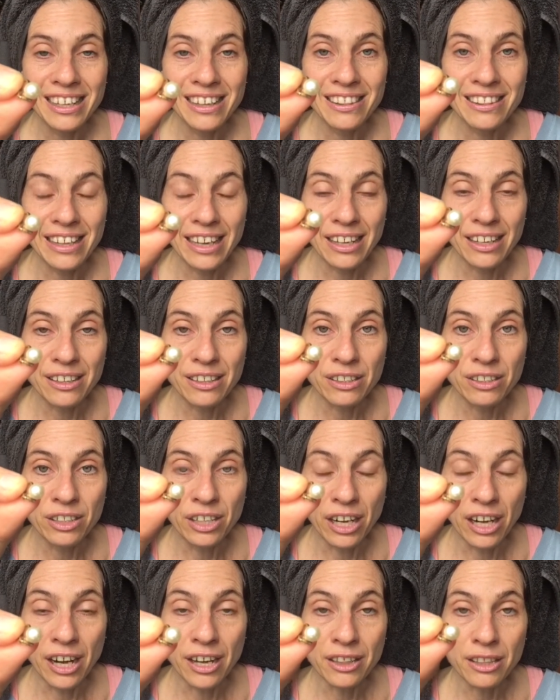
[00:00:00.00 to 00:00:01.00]
that
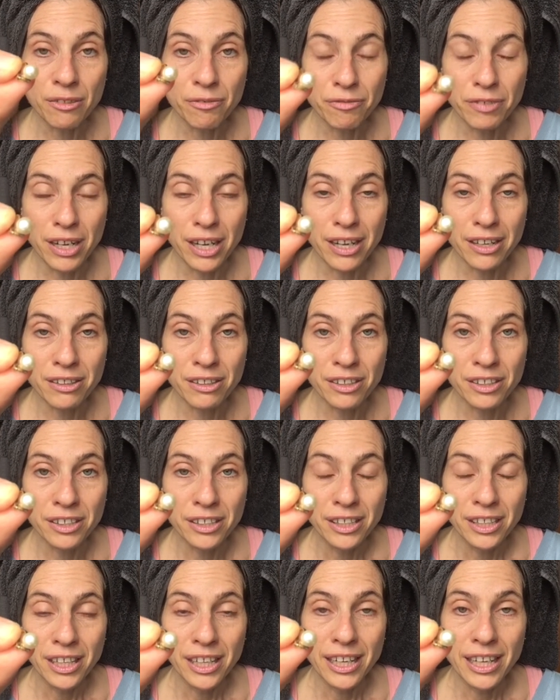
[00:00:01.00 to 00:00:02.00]
God the Father
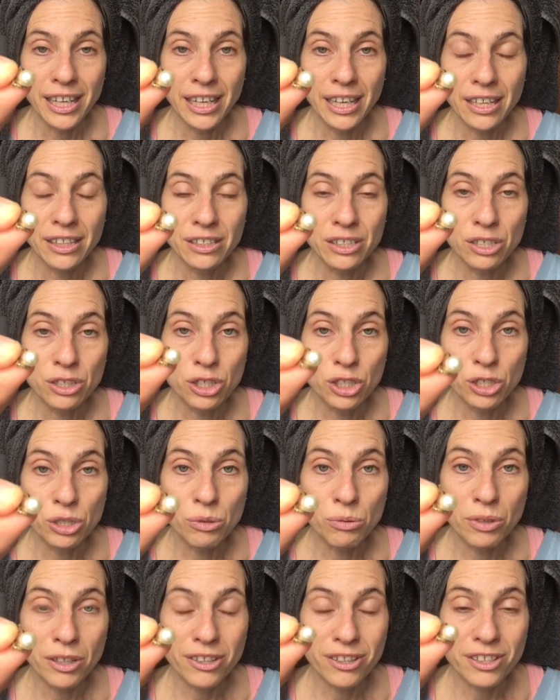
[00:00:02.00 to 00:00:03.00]
and
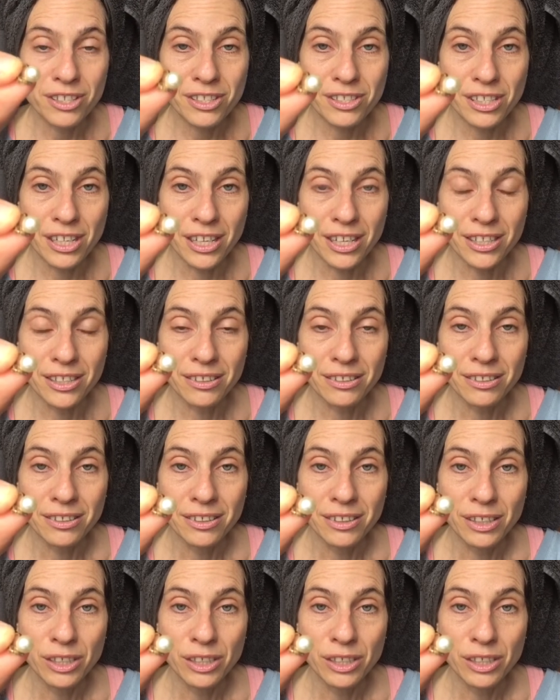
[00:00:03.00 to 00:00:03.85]
Yeshua the Son